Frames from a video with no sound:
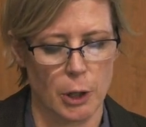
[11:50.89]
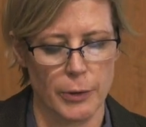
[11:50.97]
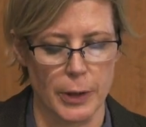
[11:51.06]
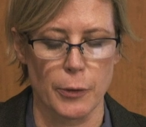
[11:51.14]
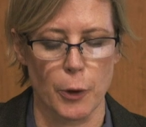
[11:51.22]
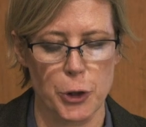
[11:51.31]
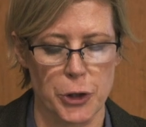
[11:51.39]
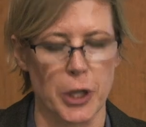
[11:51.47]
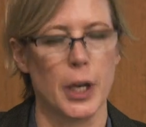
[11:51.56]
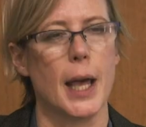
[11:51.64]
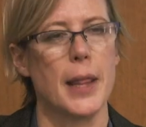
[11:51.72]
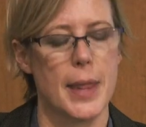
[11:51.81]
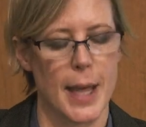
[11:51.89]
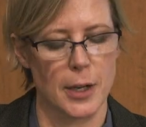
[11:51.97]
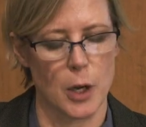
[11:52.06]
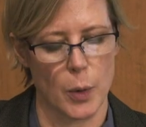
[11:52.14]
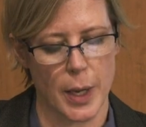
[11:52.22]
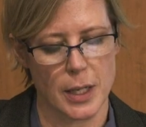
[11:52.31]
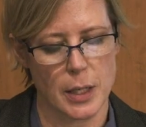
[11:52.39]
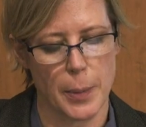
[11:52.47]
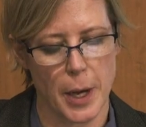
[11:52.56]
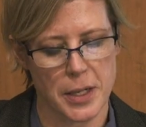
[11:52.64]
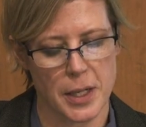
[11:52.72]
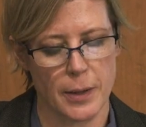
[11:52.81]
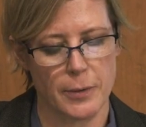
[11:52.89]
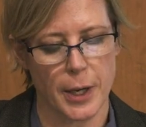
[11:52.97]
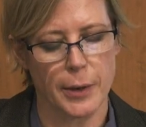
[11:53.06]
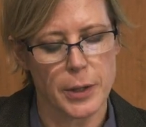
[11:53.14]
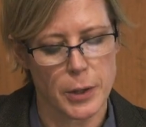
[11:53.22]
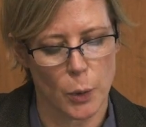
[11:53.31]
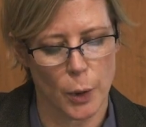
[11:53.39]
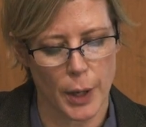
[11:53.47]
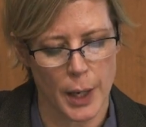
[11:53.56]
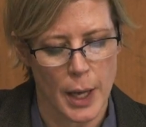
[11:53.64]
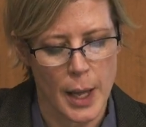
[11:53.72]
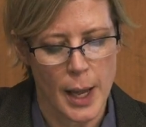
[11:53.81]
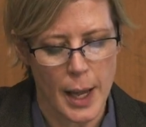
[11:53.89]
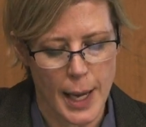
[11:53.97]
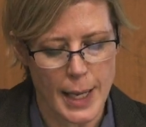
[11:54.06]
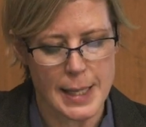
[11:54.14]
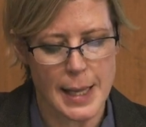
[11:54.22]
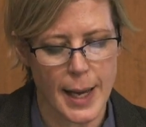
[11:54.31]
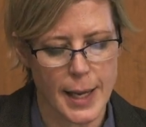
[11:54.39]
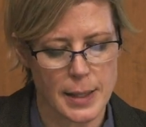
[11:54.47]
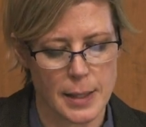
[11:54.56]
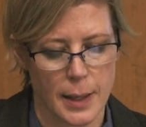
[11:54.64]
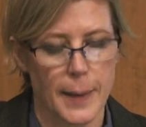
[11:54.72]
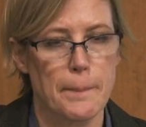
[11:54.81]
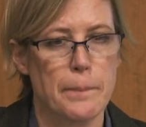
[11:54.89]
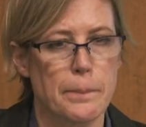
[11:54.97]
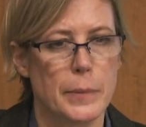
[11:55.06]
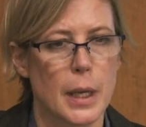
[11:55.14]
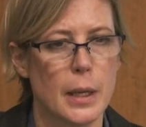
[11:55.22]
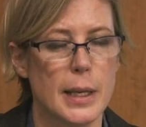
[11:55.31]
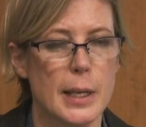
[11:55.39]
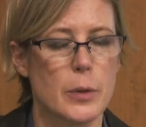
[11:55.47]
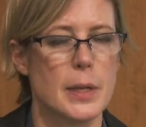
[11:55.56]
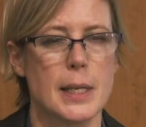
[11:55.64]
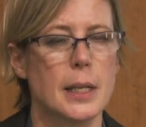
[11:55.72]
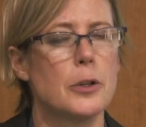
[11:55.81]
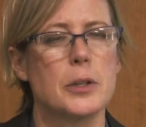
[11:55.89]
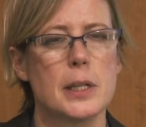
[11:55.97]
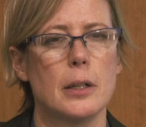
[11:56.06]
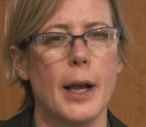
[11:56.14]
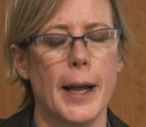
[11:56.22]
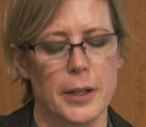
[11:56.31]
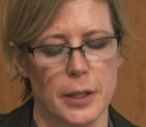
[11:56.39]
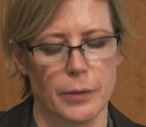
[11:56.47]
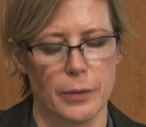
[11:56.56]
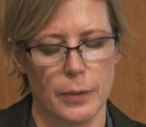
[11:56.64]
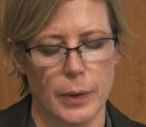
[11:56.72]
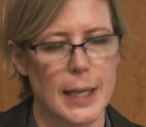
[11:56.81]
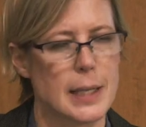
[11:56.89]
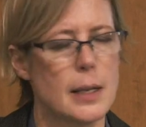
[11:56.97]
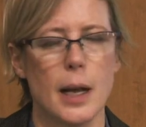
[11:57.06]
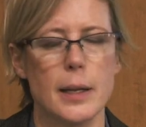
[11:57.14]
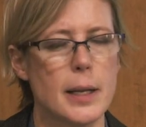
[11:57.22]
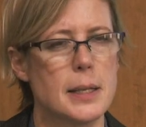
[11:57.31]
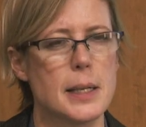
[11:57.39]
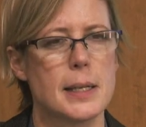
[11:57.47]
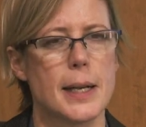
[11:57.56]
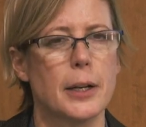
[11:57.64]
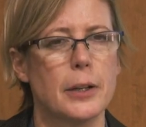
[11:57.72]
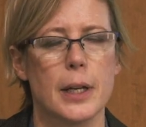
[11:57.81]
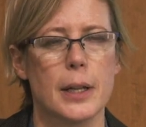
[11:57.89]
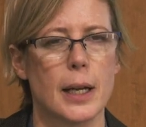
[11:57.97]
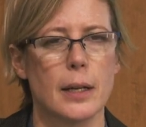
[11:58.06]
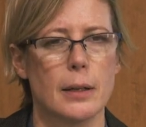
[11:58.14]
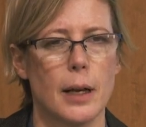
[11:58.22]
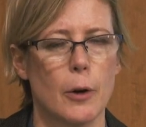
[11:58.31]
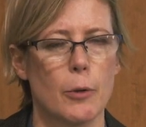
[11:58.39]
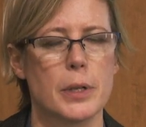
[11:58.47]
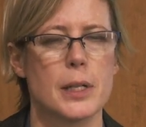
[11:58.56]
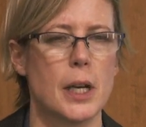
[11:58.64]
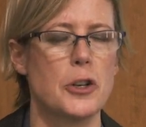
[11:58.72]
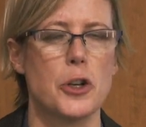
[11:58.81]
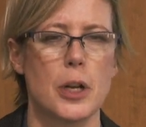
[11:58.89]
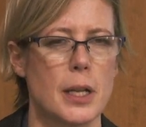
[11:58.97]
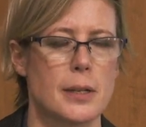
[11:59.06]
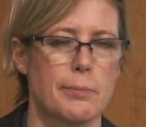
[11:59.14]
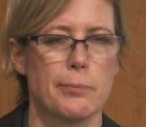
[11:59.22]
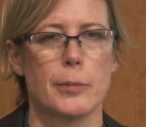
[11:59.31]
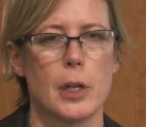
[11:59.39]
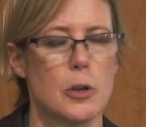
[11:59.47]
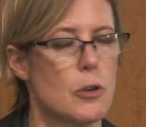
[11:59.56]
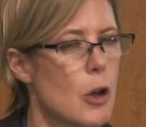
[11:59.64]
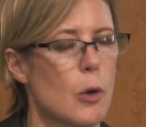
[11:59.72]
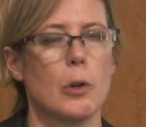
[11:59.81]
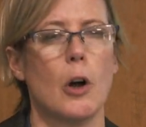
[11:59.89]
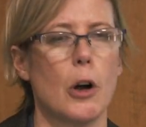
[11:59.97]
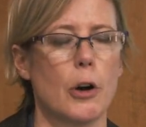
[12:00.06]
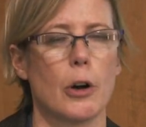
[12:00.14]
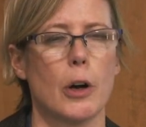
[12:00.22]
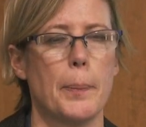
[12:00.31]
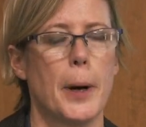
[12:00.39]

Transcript: inversion and then going into positive territory is that, the signal's still active. It's not necessarily that a recession is no longer a